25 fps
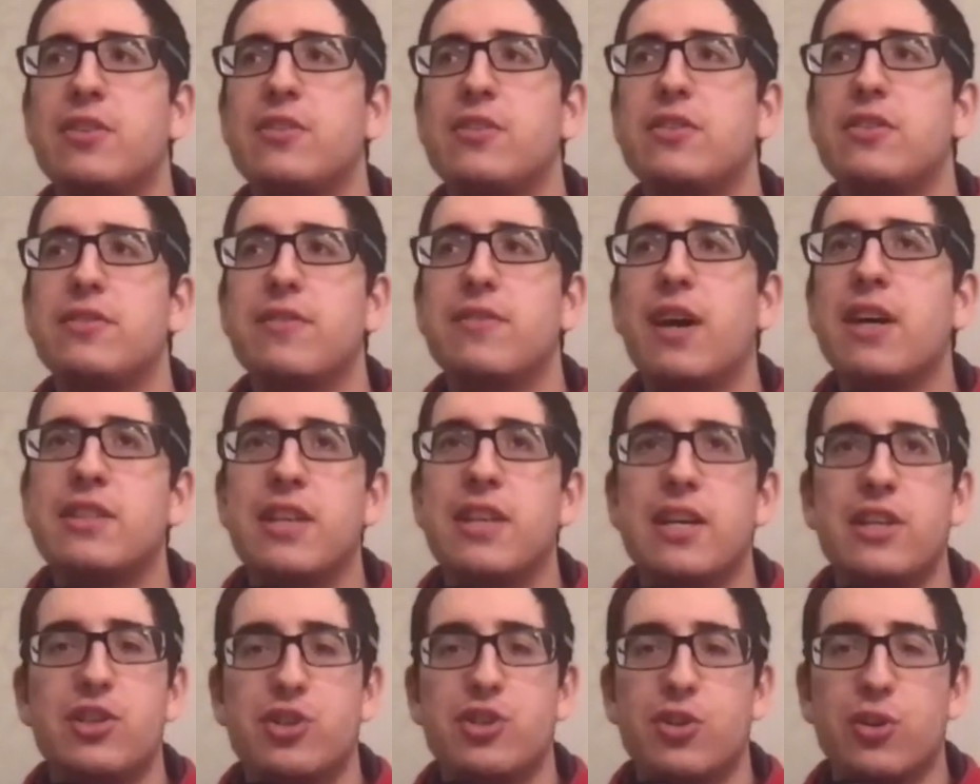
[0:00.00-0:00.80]

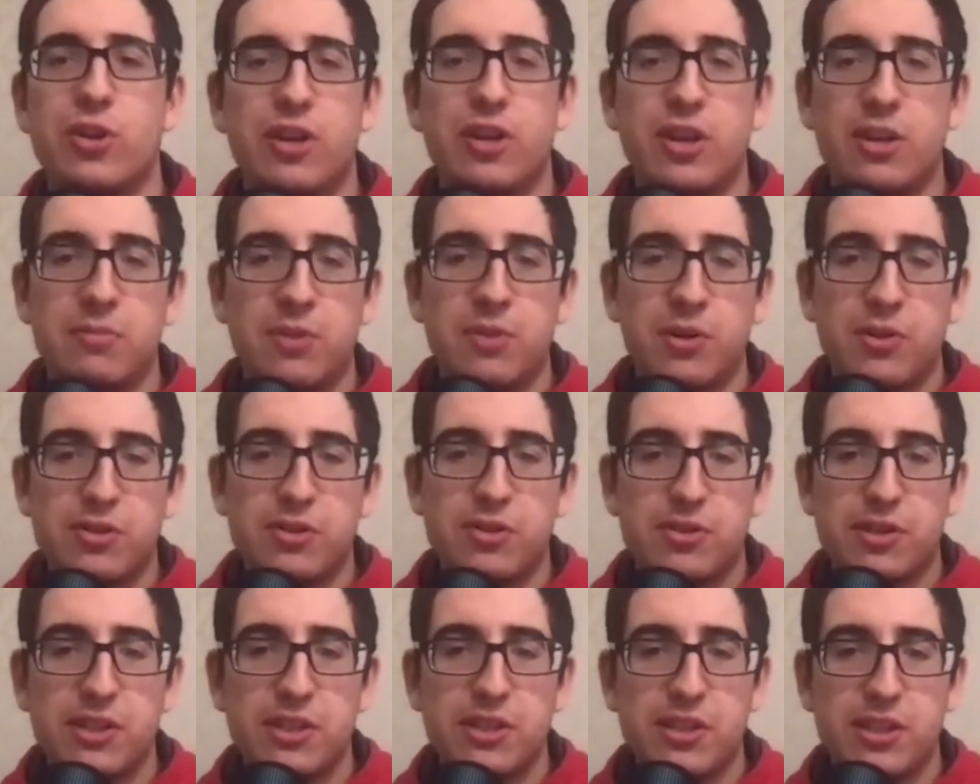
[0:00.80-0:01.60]
Devontae Jordan, most
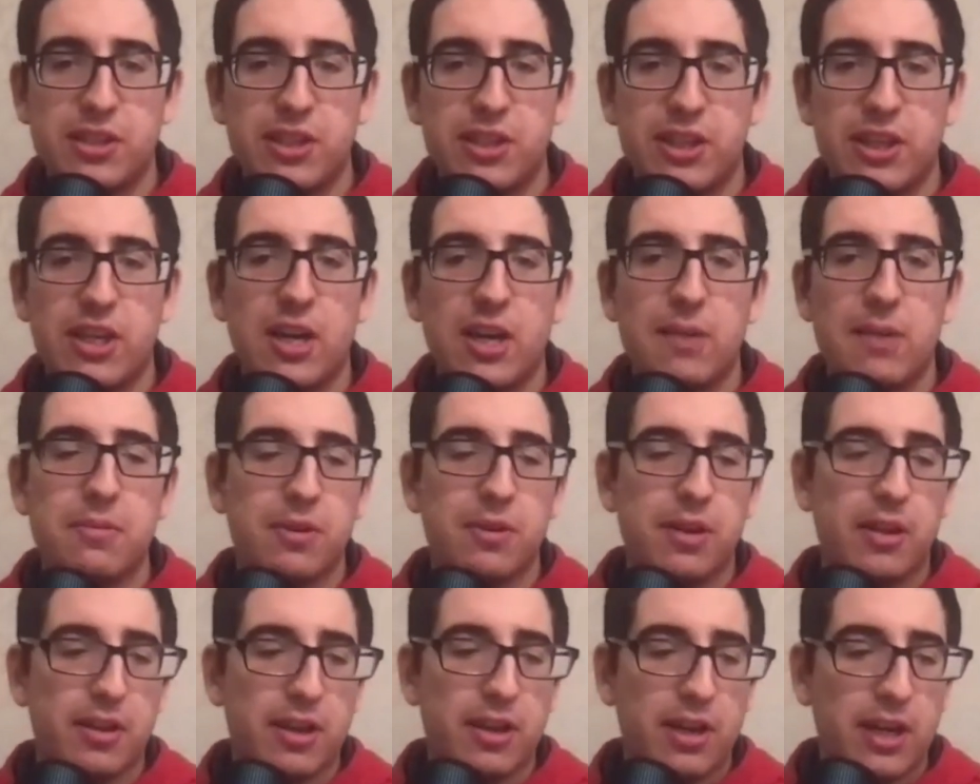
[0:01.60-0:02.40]
recently, a couple
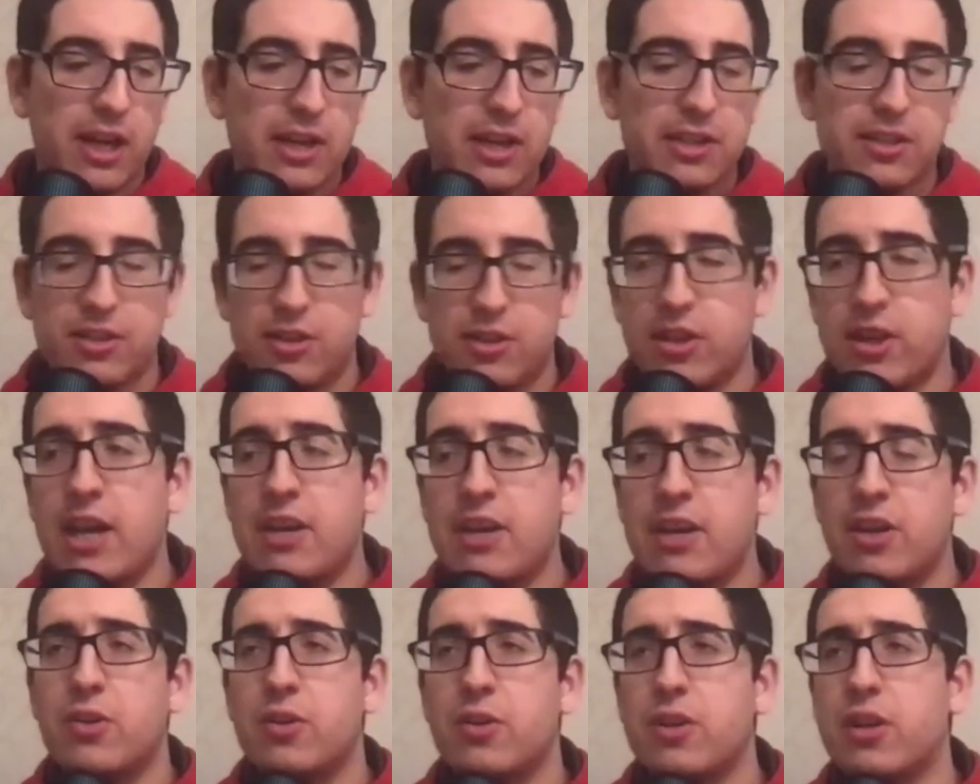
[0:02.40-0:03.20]
other guys. So, and I
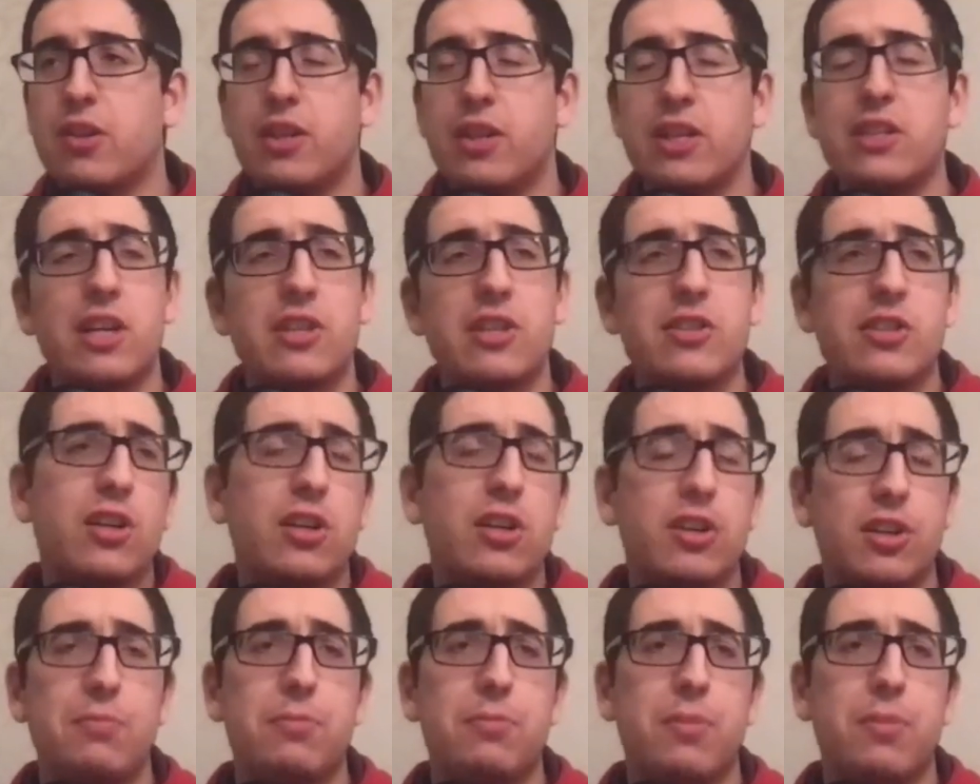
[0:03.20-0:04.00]
know like these guys are all
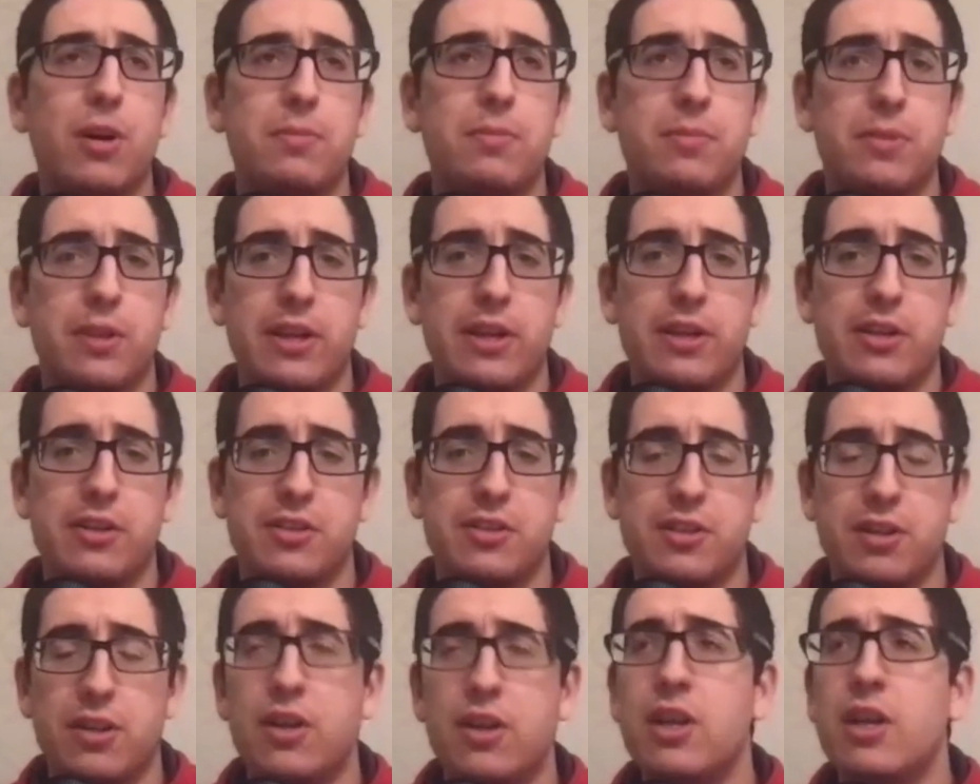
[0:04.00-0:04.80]
good ball players.
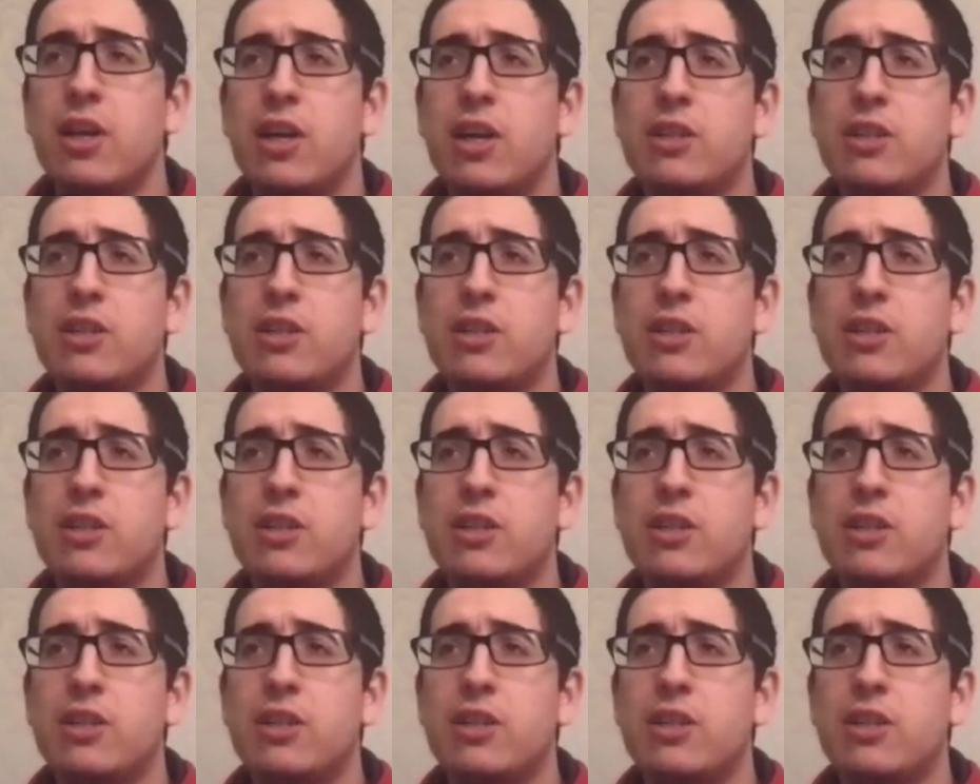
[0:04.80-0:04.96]
So it's